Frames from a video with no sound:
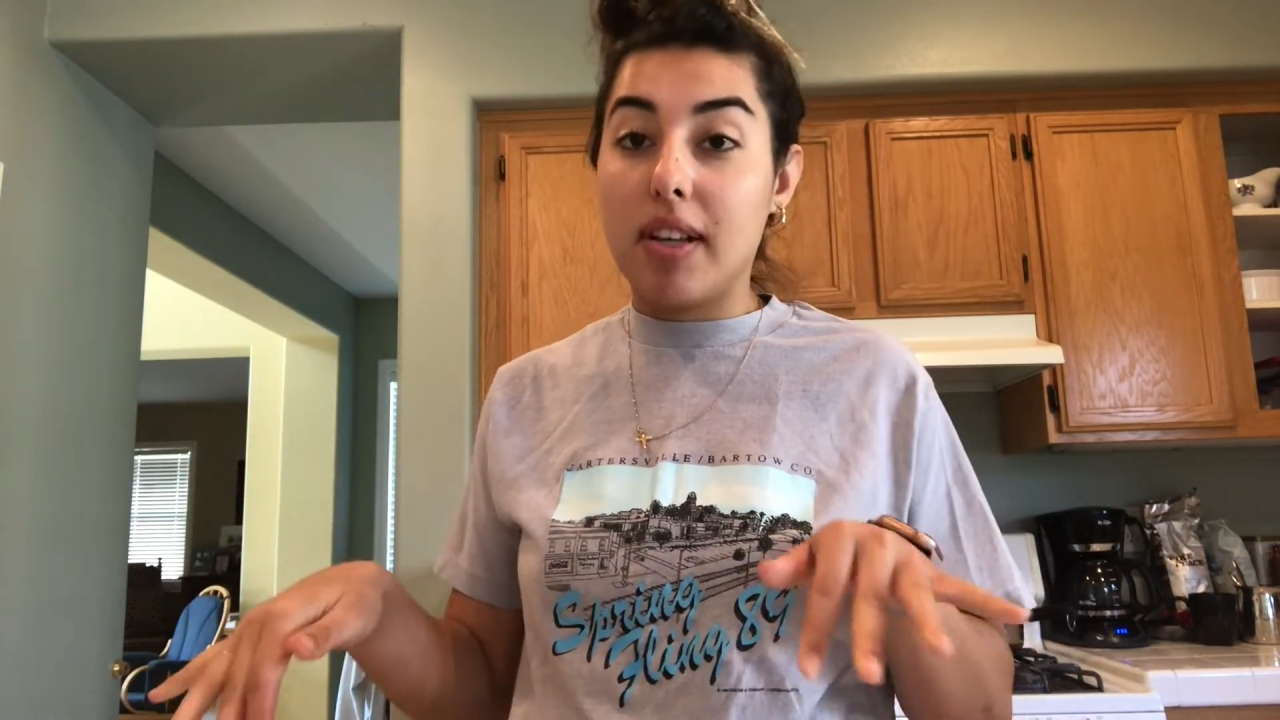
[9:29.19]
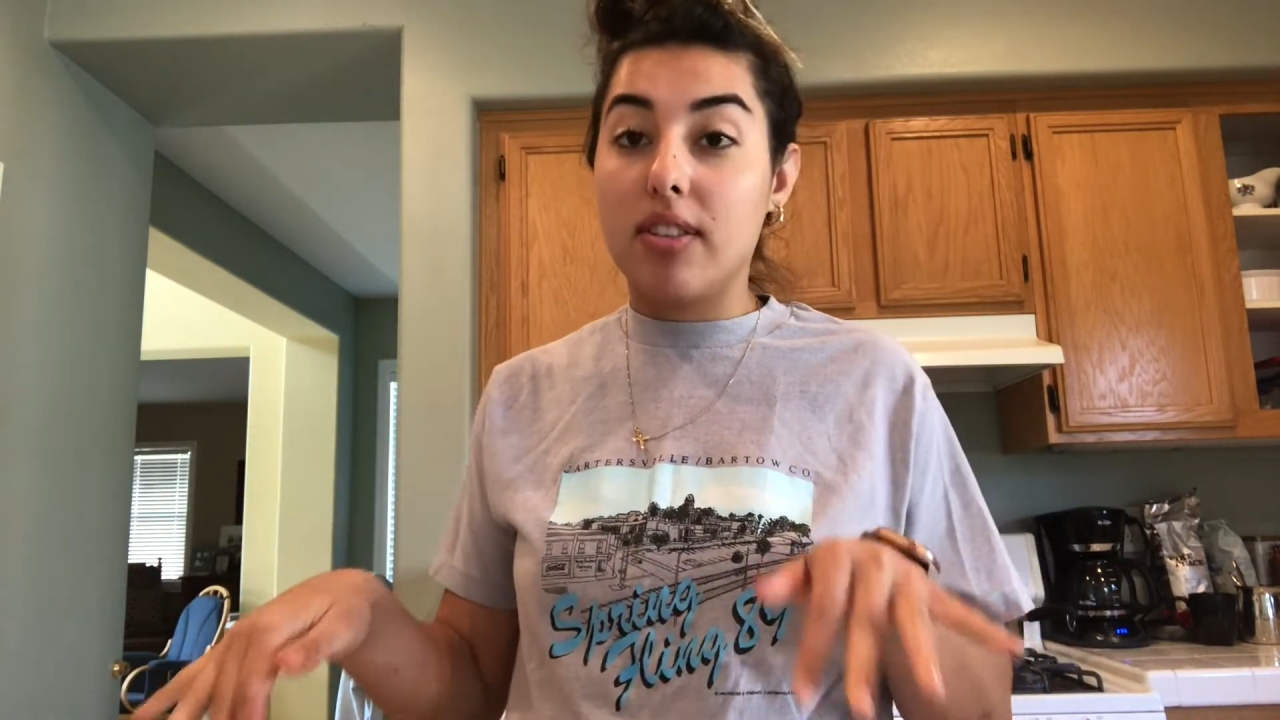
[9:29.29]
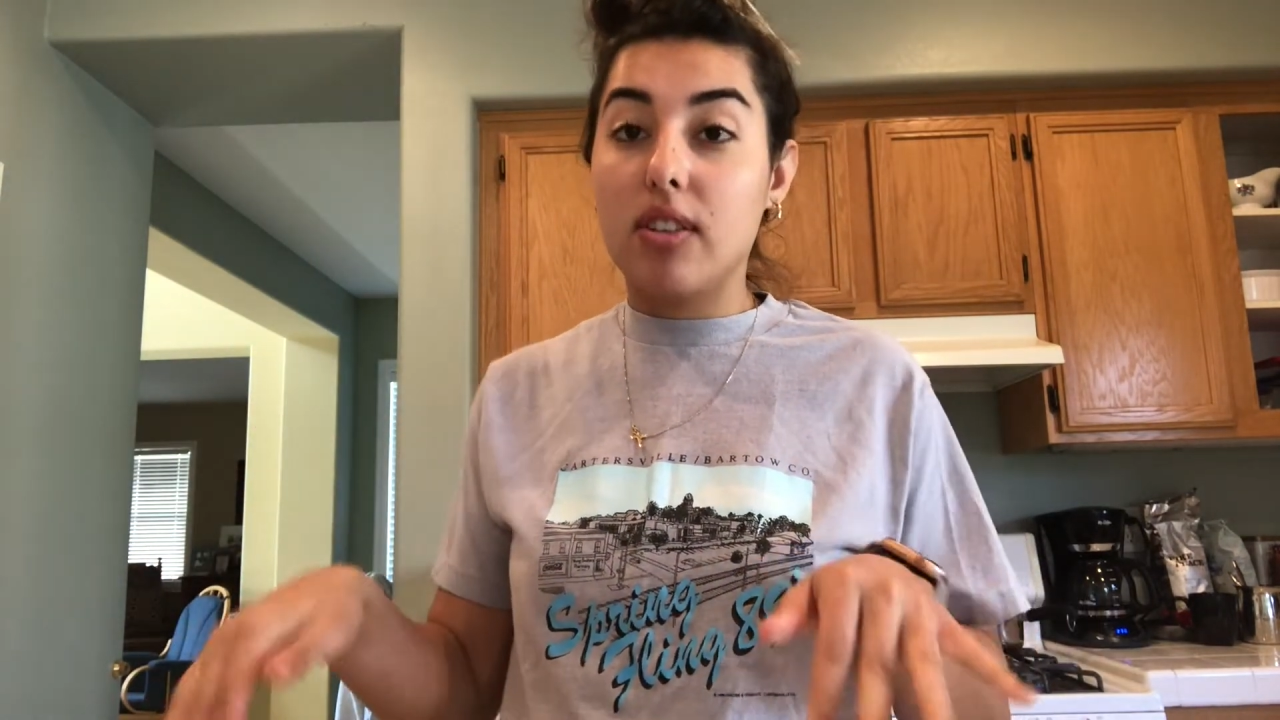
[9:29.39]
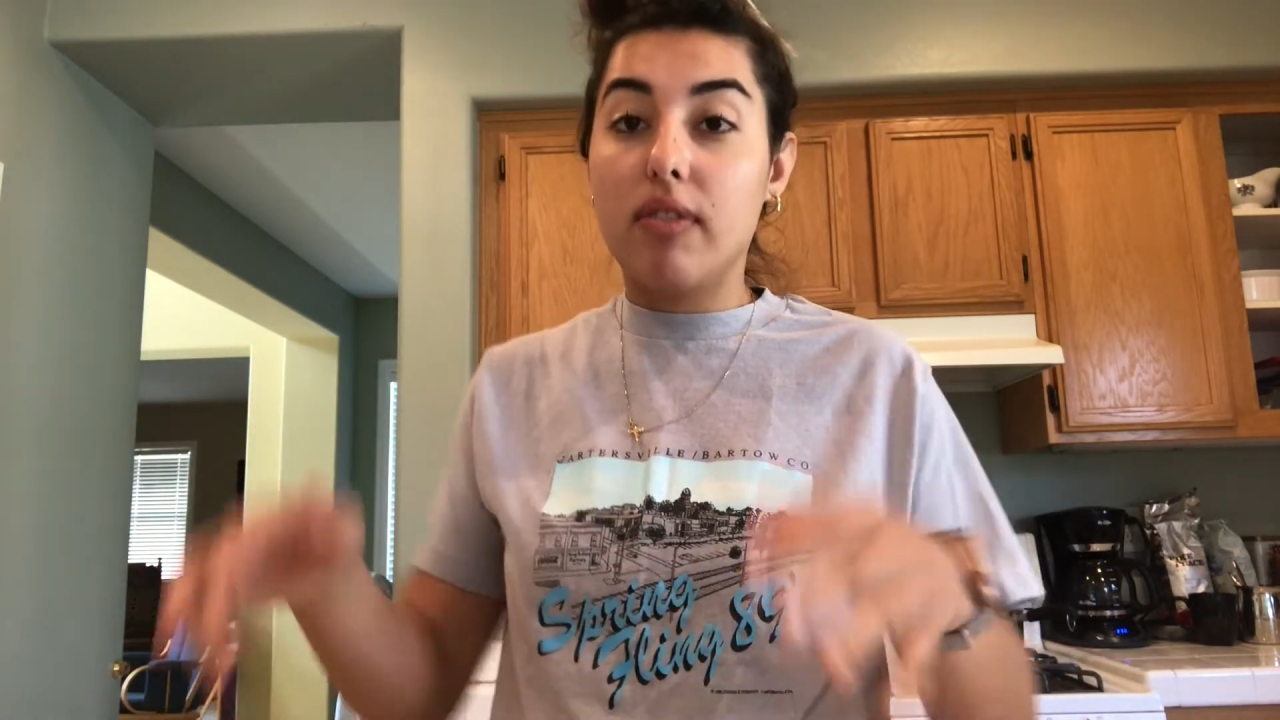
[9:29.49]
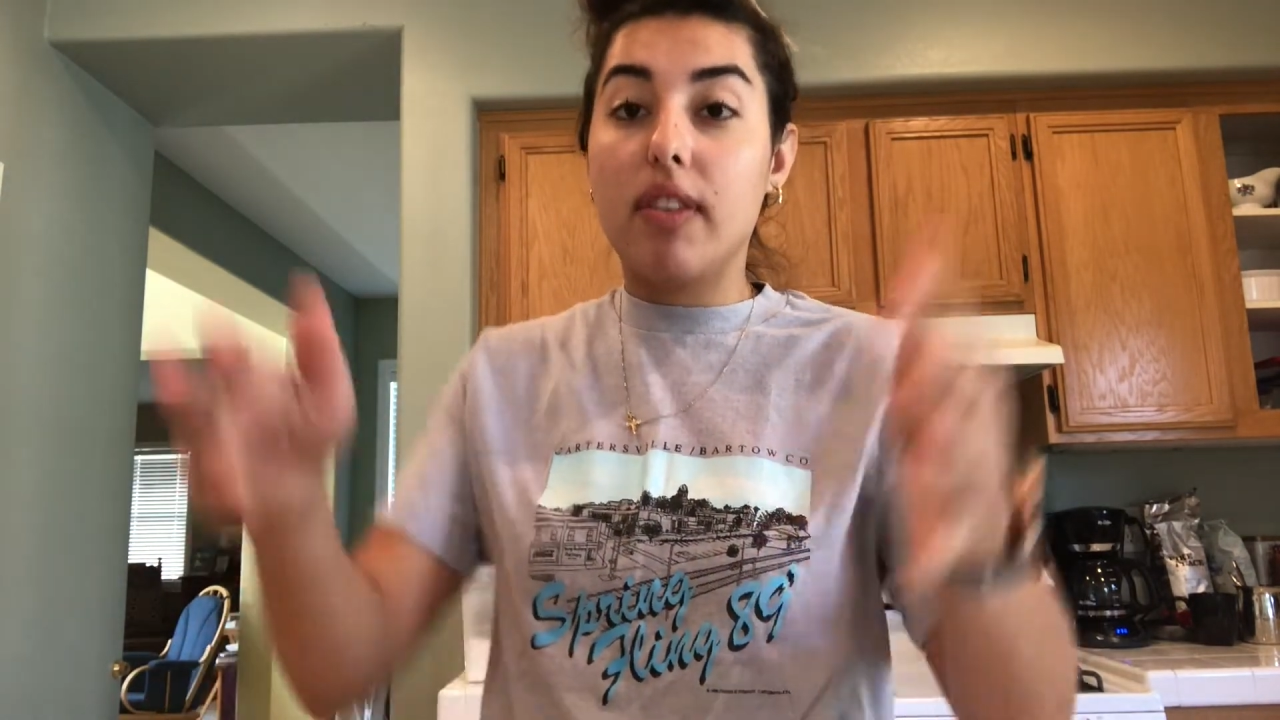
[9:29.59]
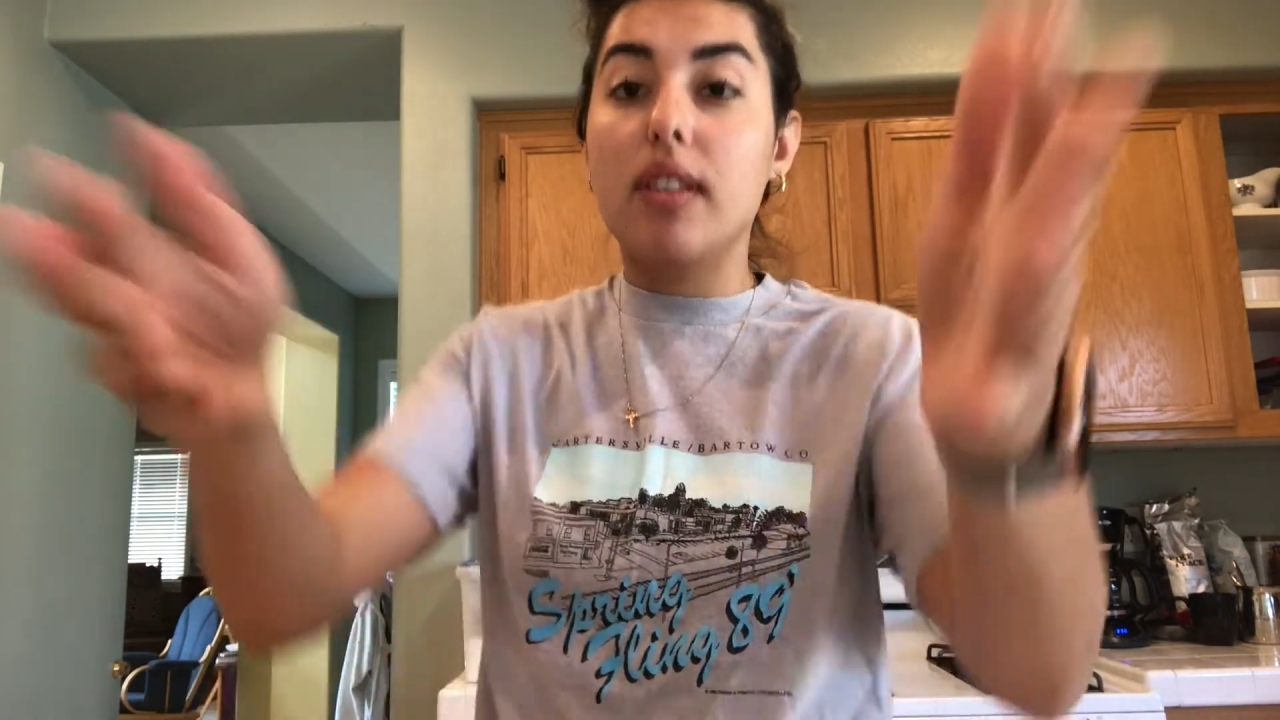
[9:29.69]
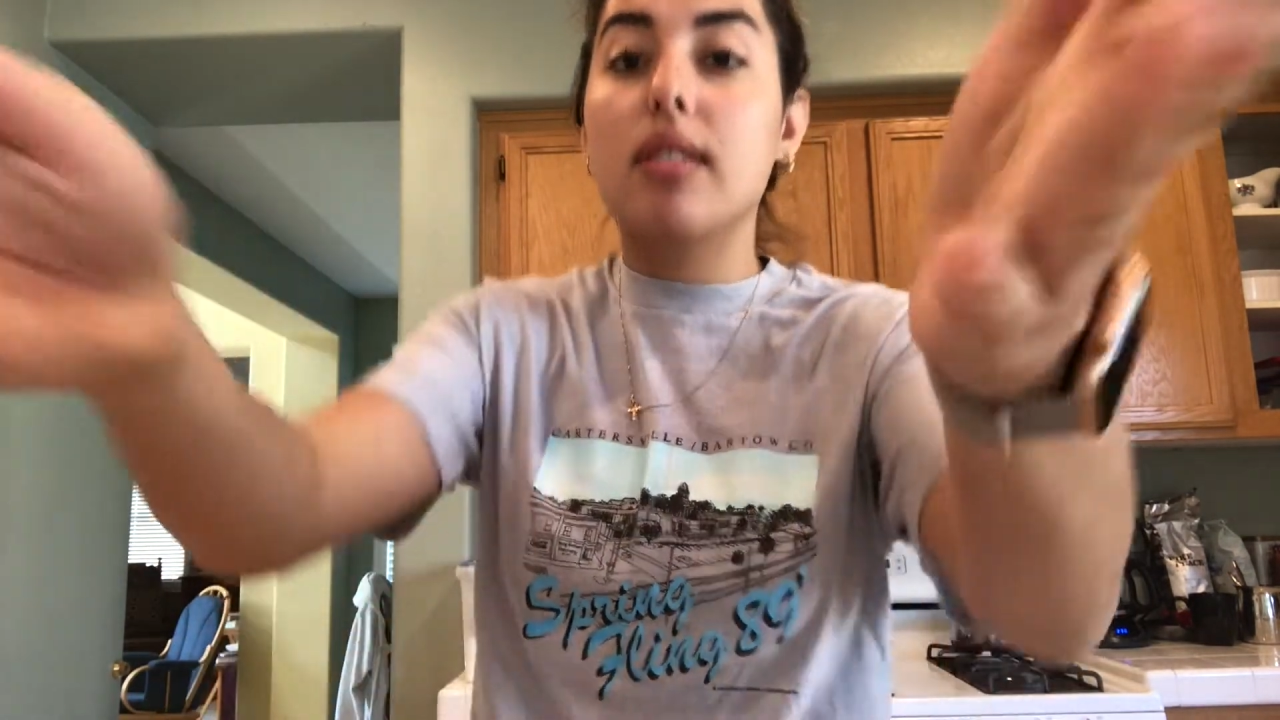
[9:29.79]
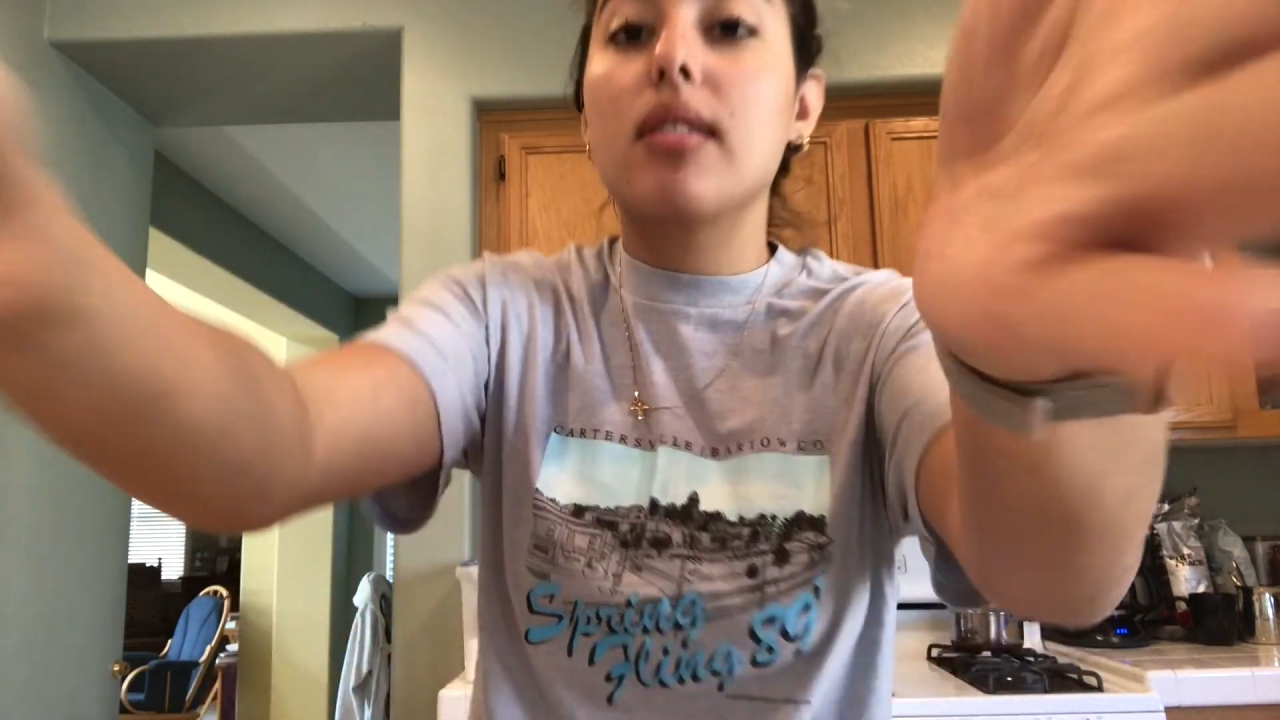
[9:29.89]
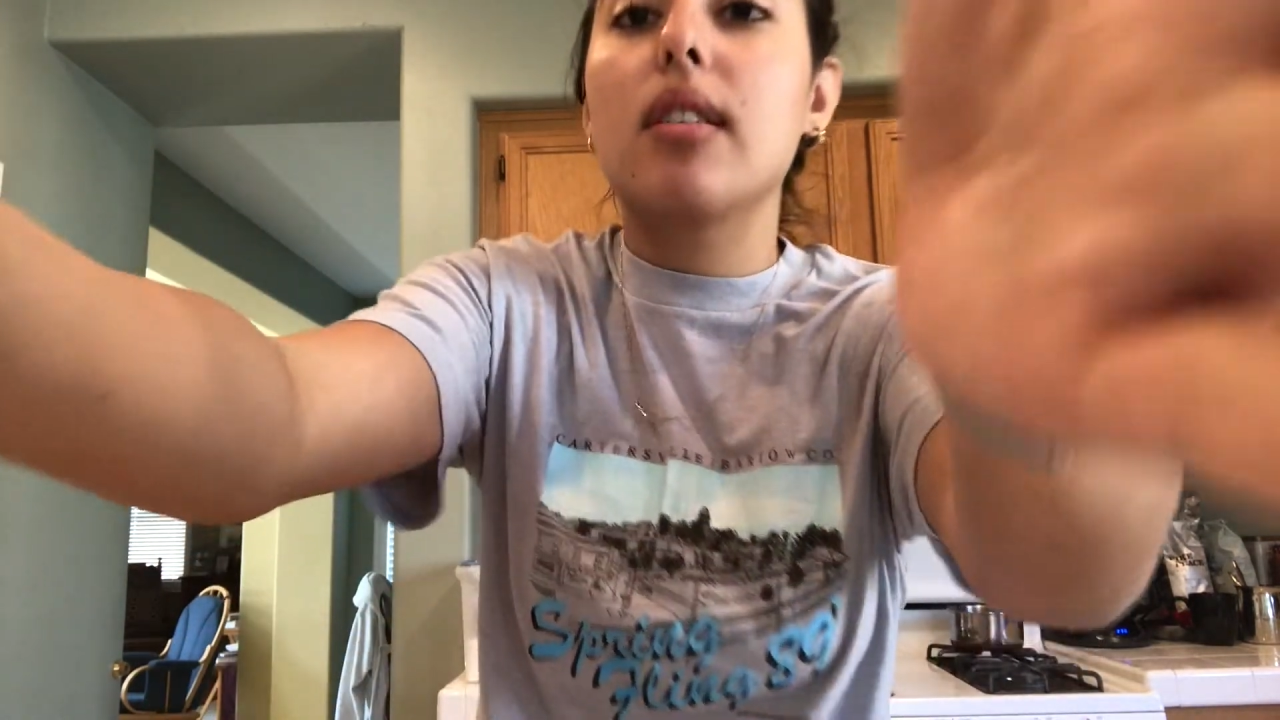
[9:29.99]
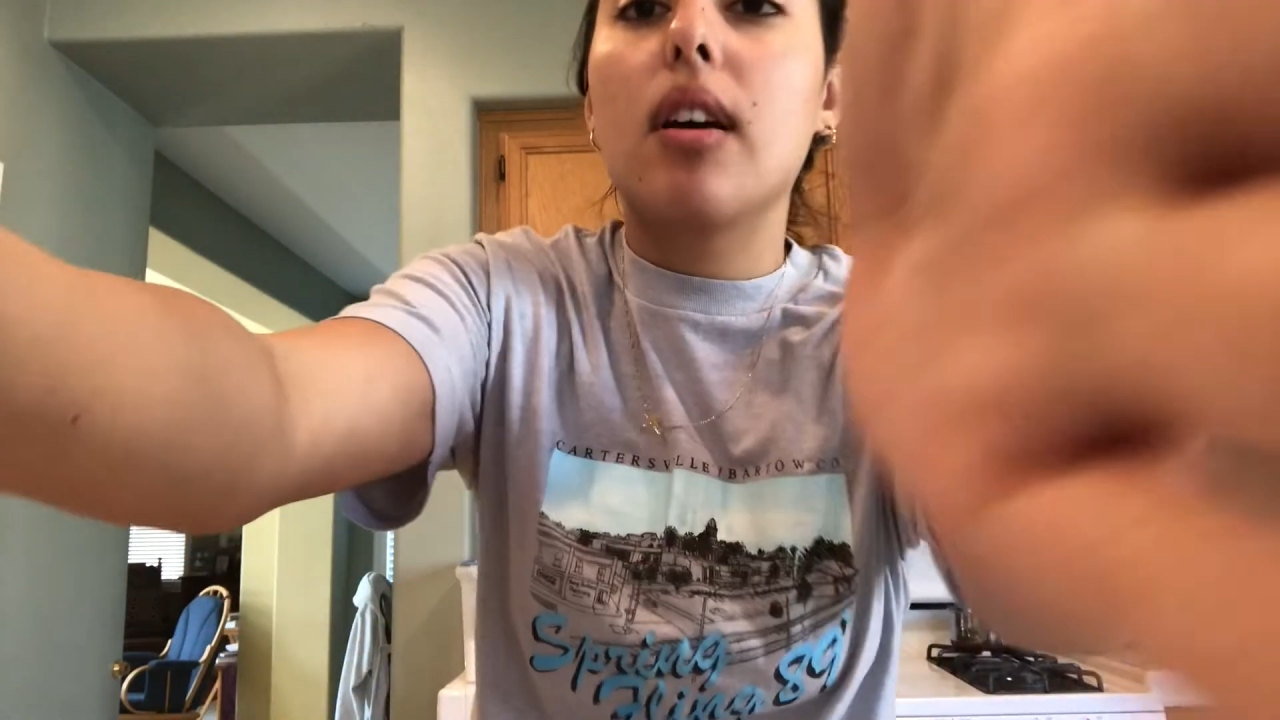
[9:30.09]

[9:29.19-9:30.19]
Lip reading: surface,